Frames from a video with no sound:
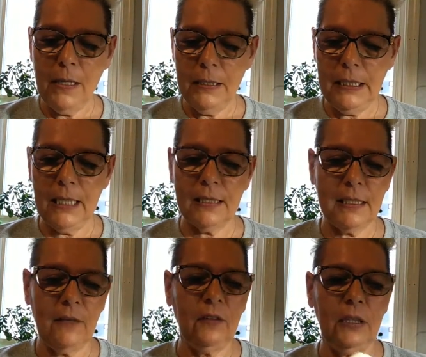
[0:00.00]
Yes,
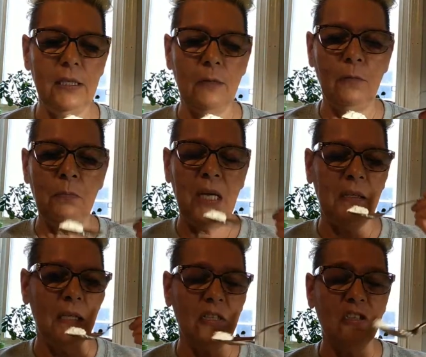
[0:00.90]
definitely someone make
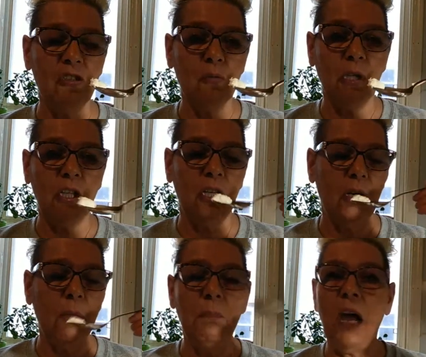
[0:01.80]
this. This is really good.
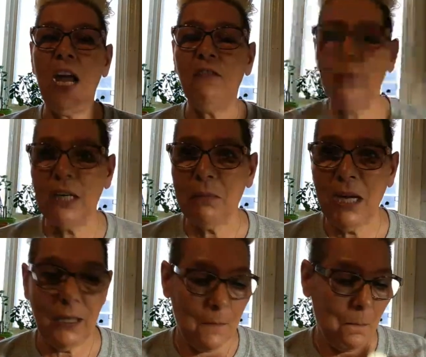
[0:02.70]
Everybody
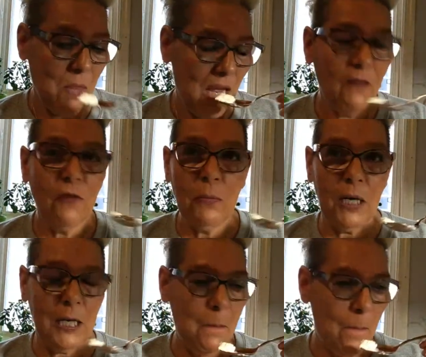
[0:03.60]
make it.
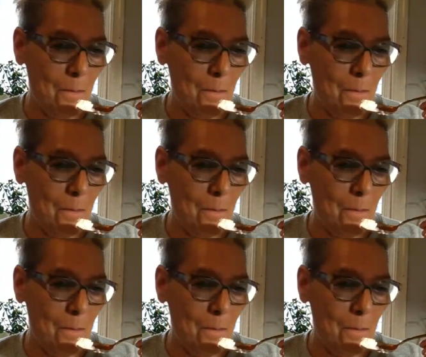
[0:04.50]
Everybody.